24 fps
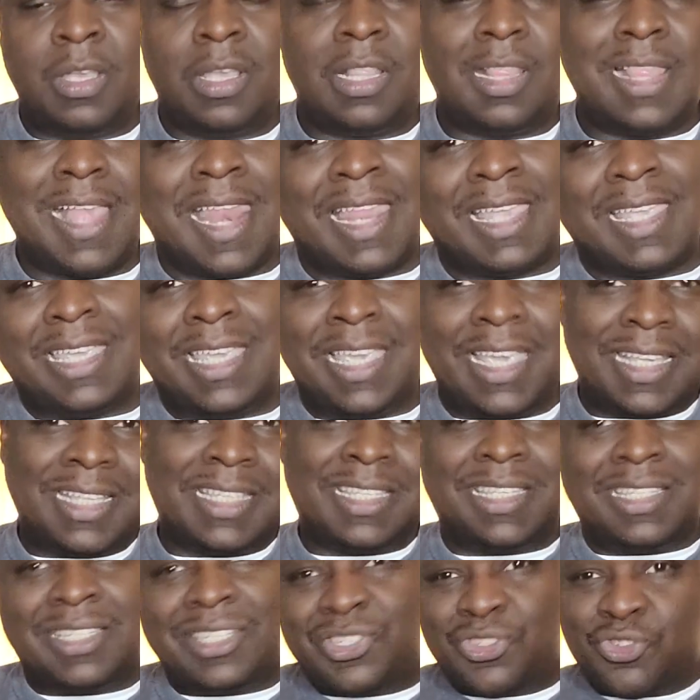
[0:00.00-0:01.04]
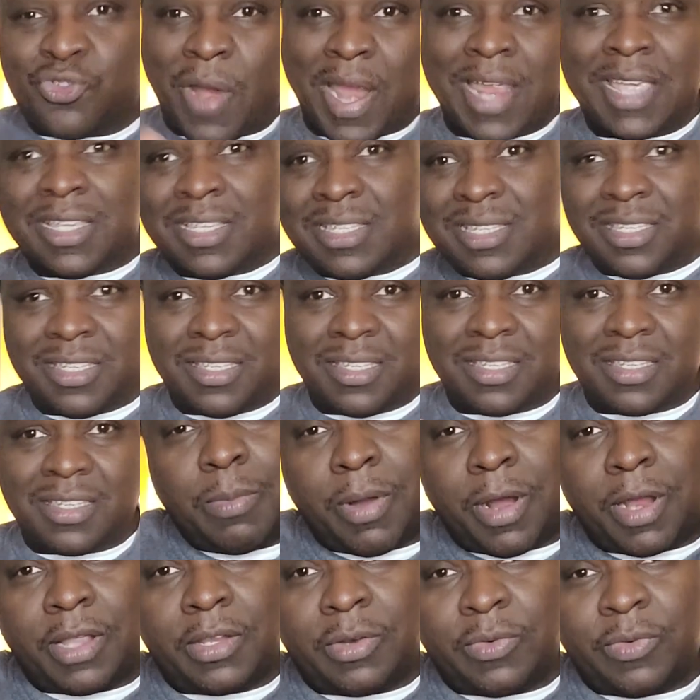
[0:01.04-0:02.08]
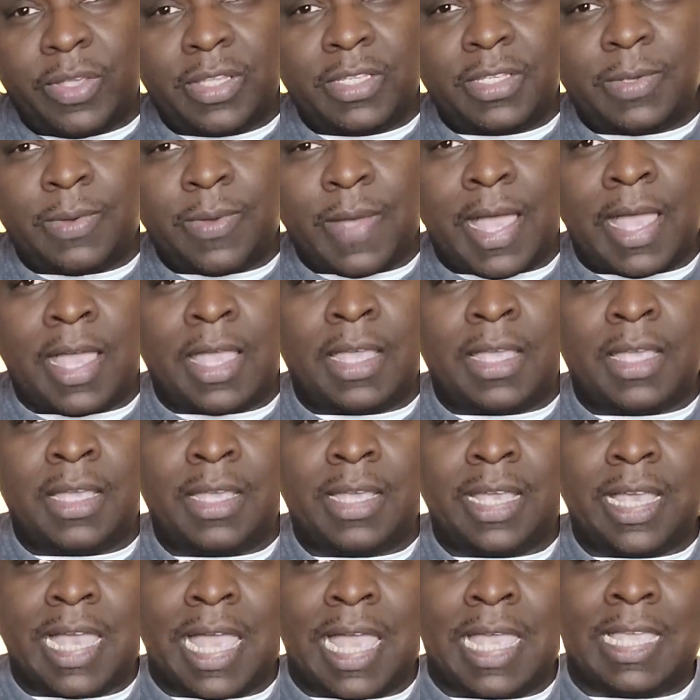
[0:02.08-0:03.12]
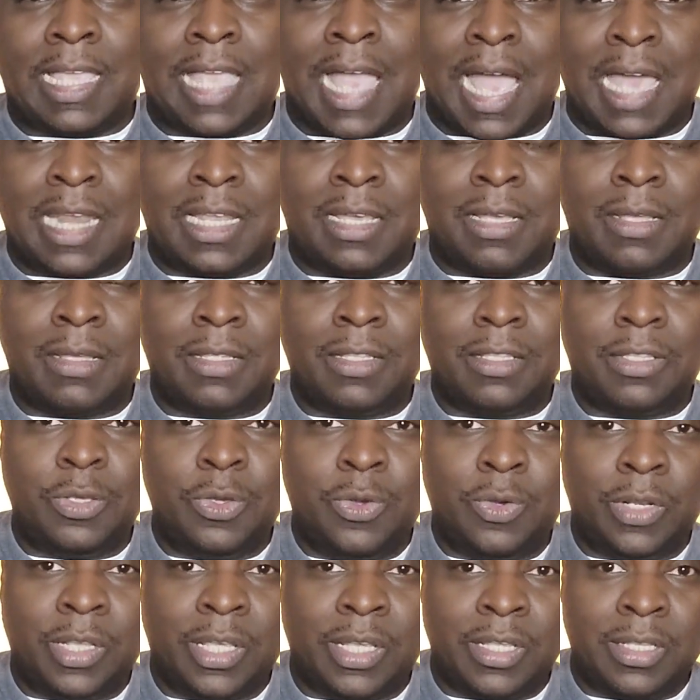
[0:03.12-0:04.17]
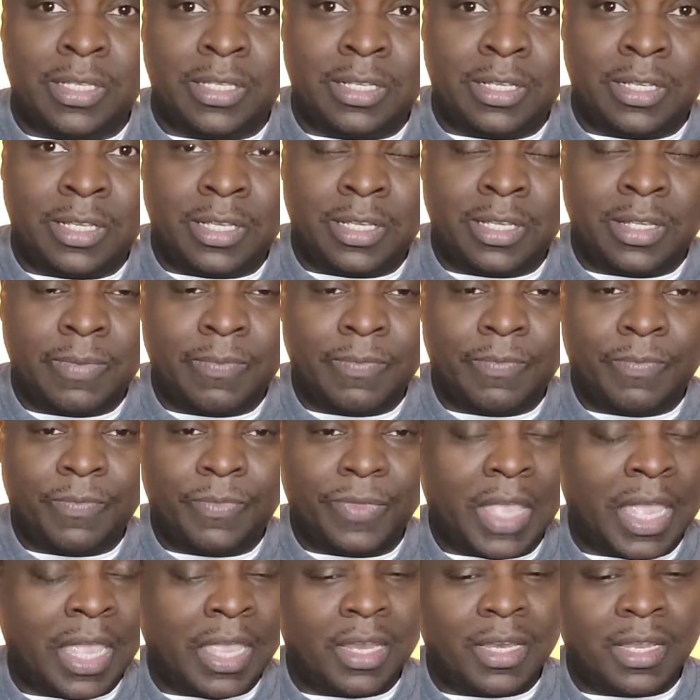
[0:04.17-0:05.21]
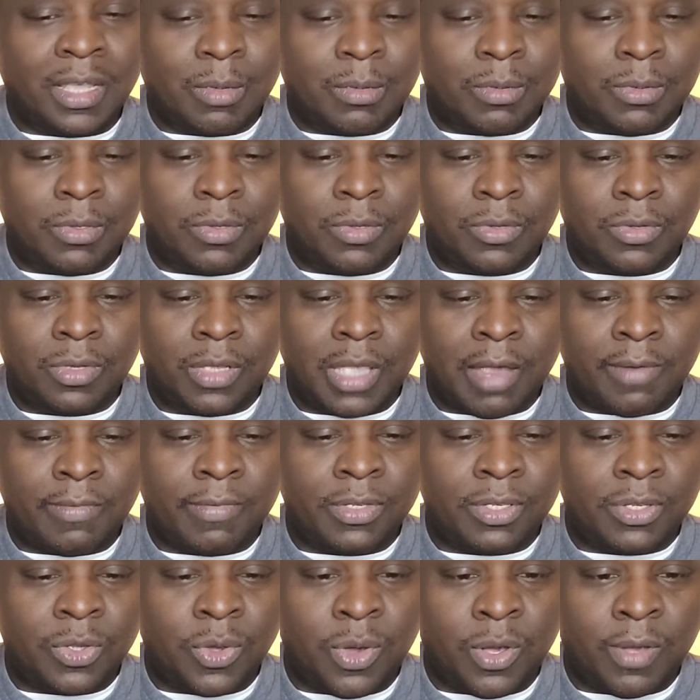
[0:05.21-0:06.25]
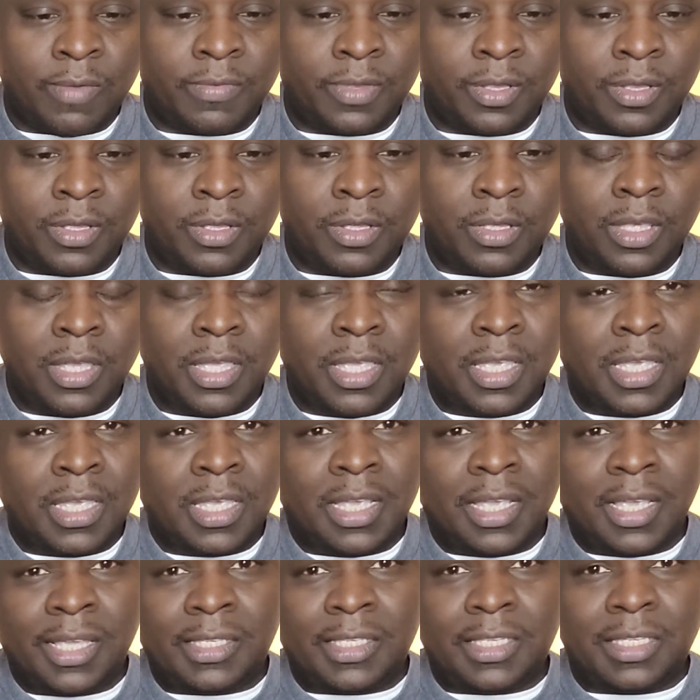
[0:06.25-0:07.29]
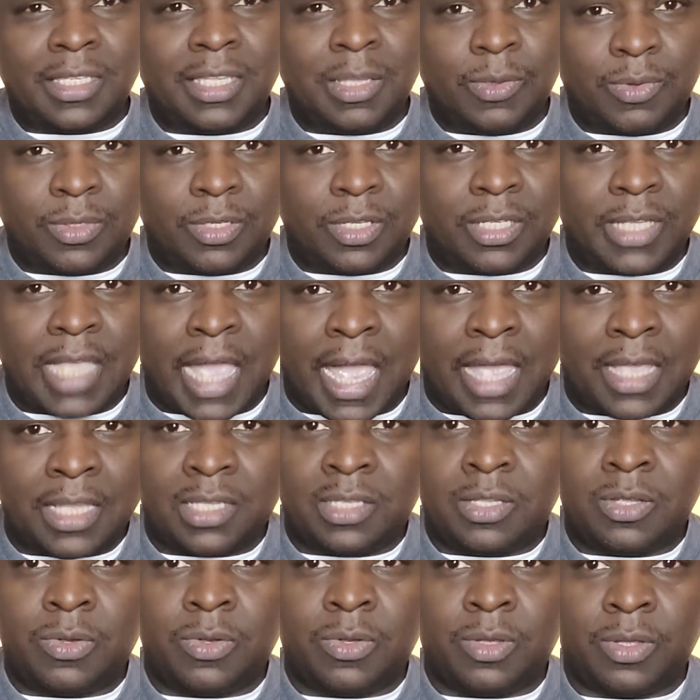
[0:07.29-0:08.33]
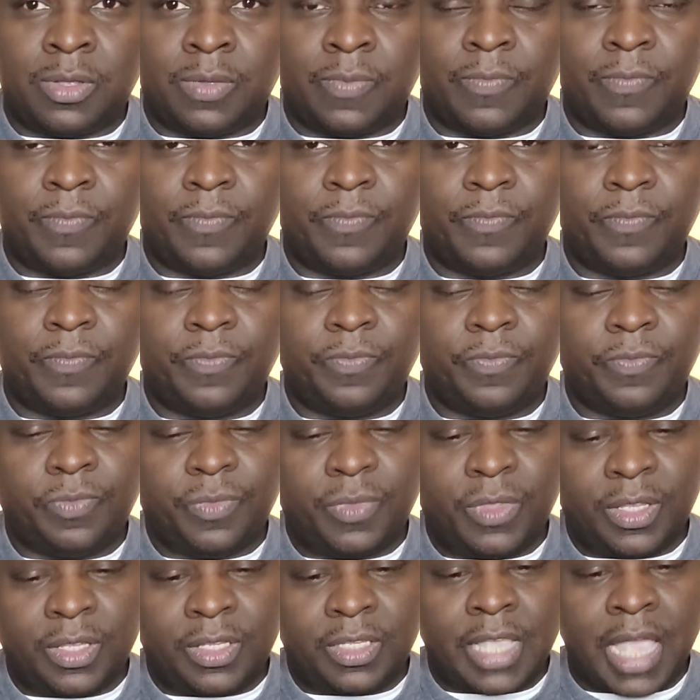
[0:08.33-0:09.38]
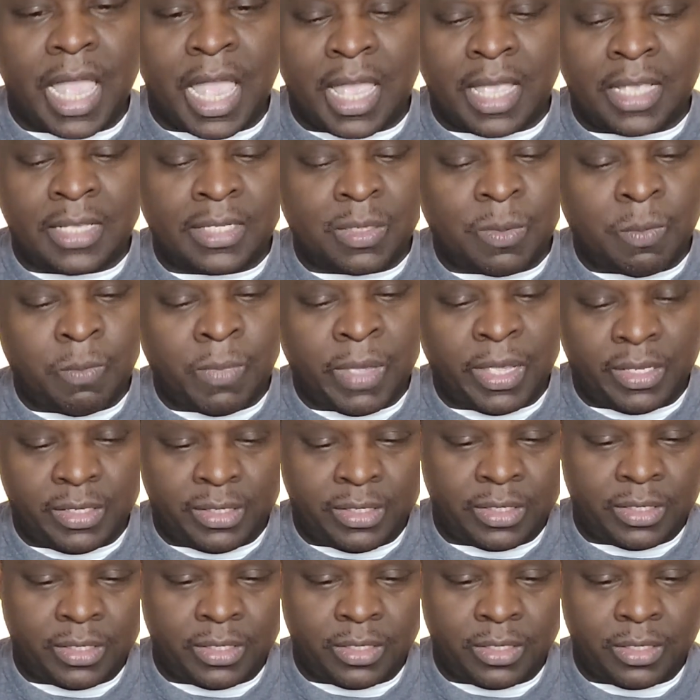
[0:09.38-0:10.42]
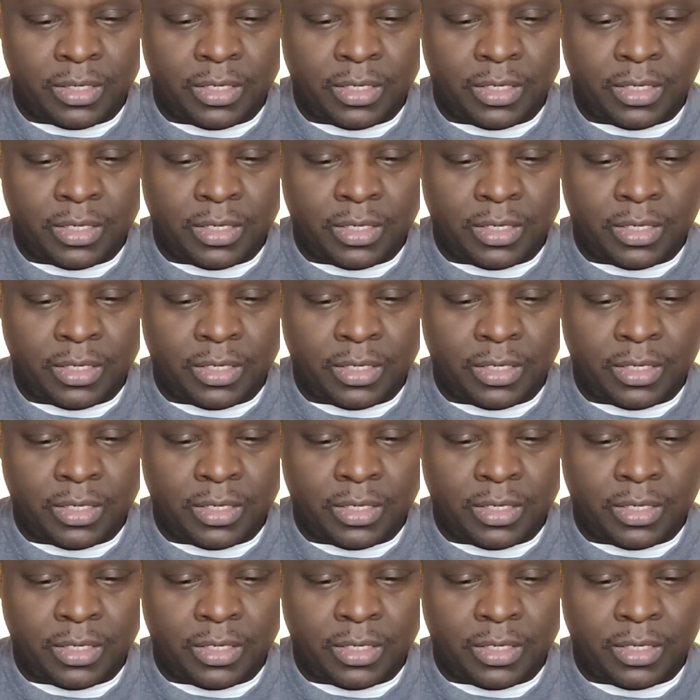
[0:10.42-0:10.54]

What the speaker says: A lot of kicks and strikes. Part of the reason why I kind of tune into AEW every so often is to see what this guy is doing. This guy is amazing.